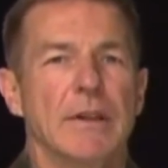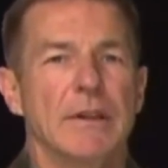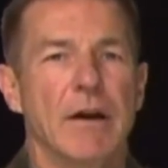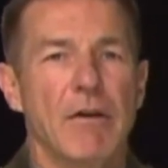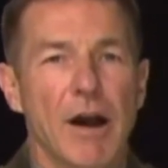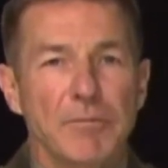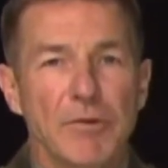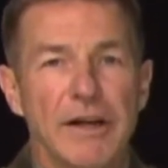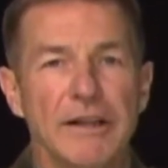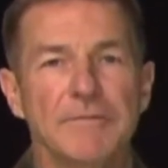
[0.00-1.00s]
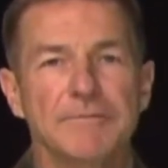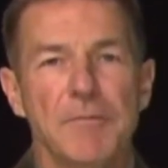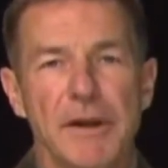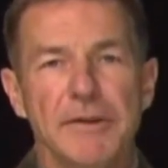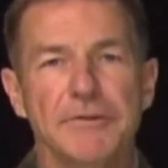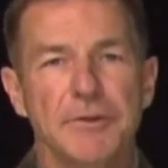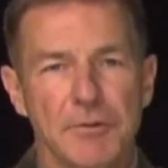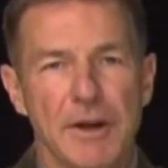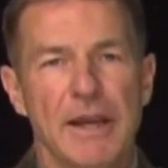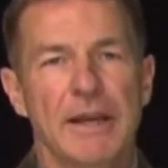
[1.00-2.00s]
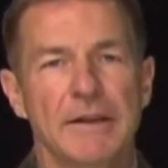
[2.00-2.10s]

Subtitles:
Now operating in familiar terrain,